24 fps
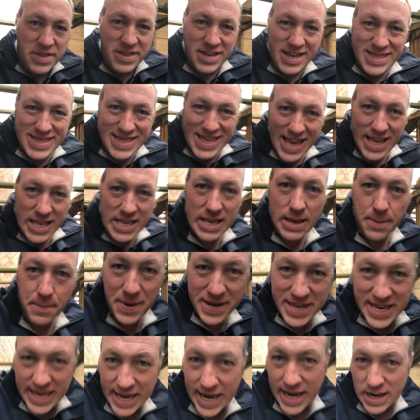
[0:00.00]
that this
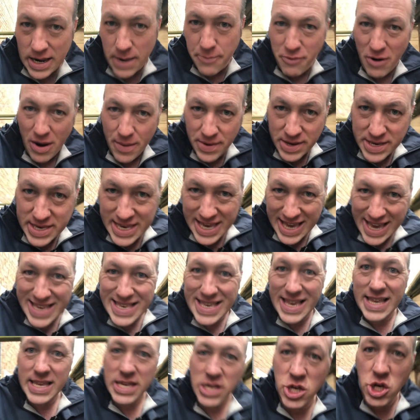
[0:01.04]
particular premises
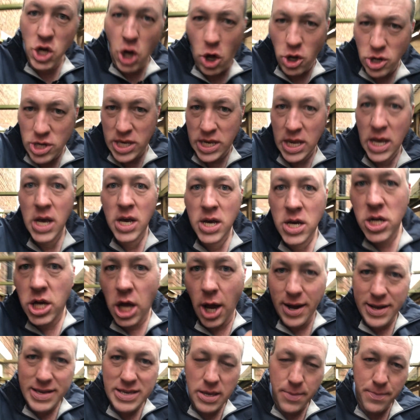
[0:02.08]
is not
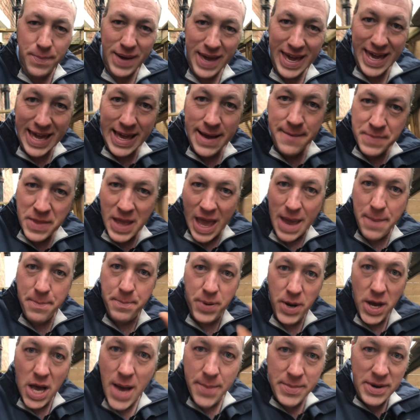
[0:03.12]
going to be a
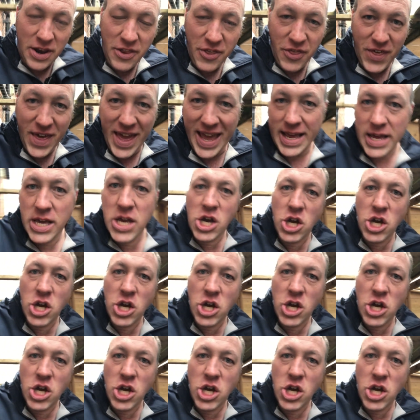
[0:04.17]
permanent thing,